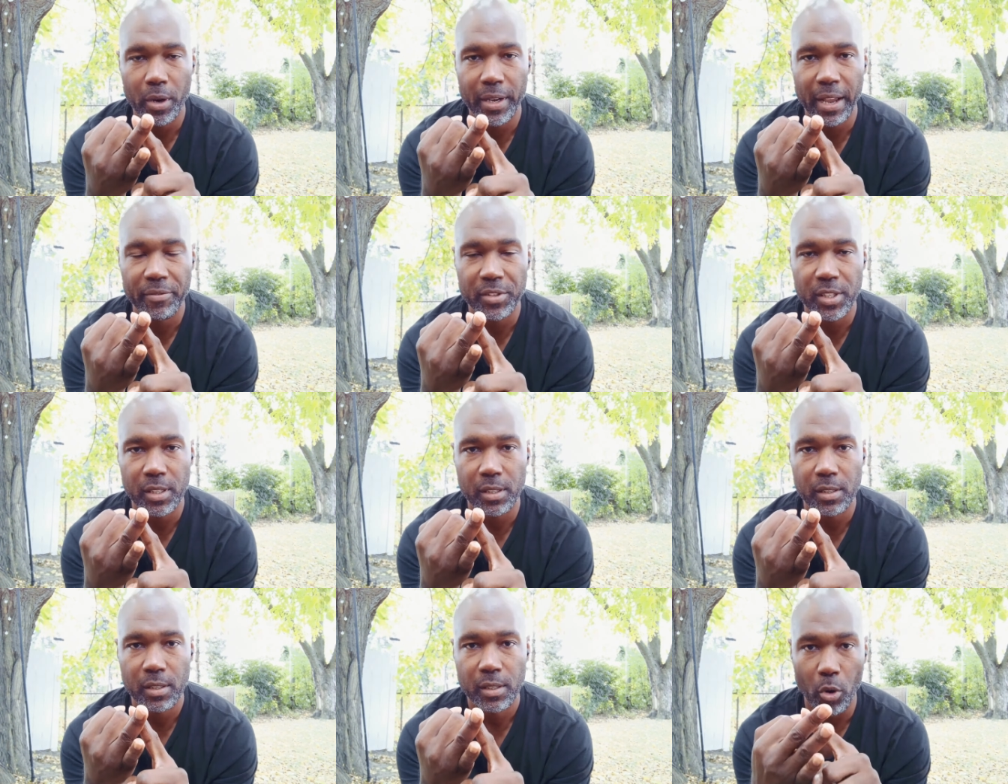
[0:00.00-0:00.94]
more
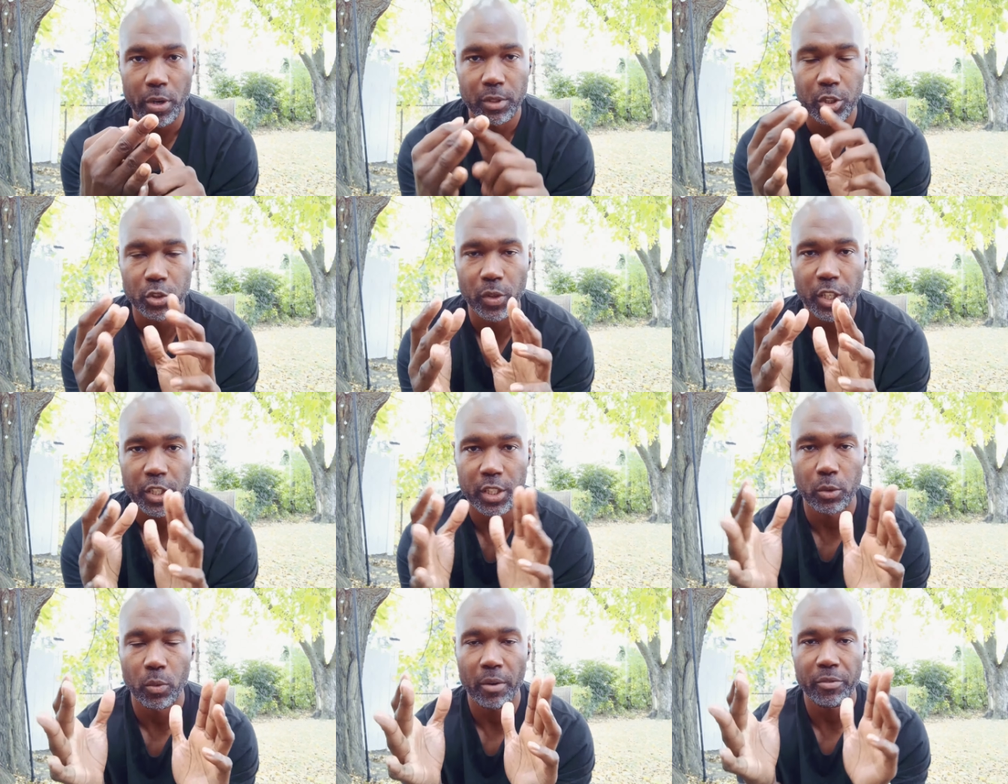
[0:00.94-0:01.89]
deficits, and more
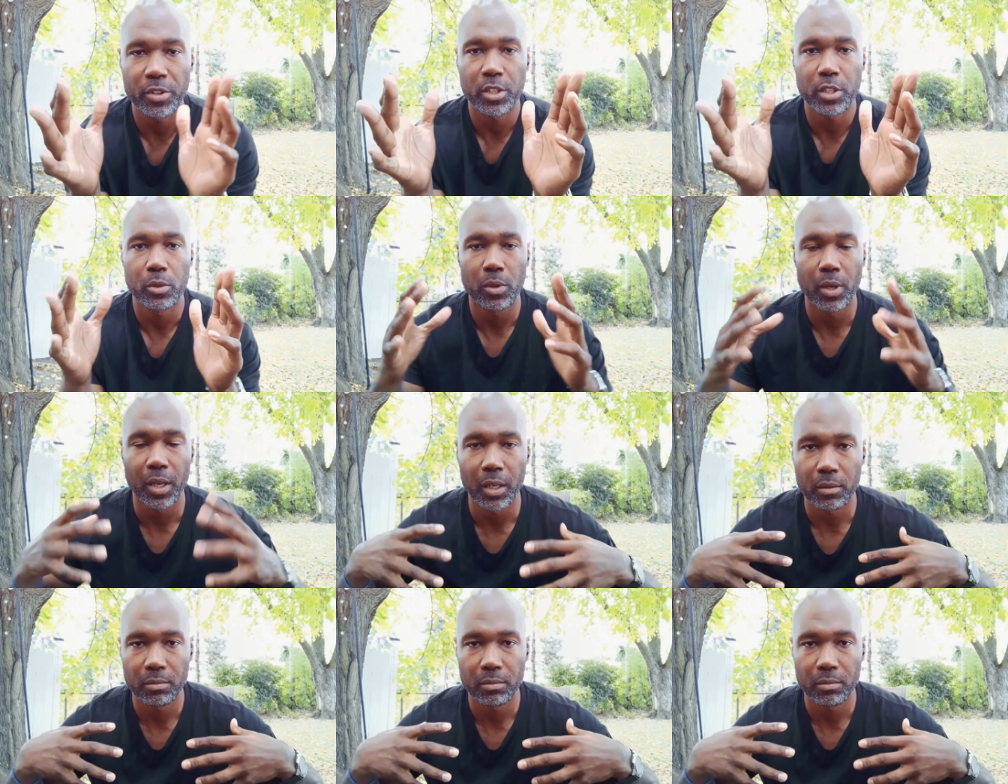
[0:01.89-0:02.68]
destruction in reference to the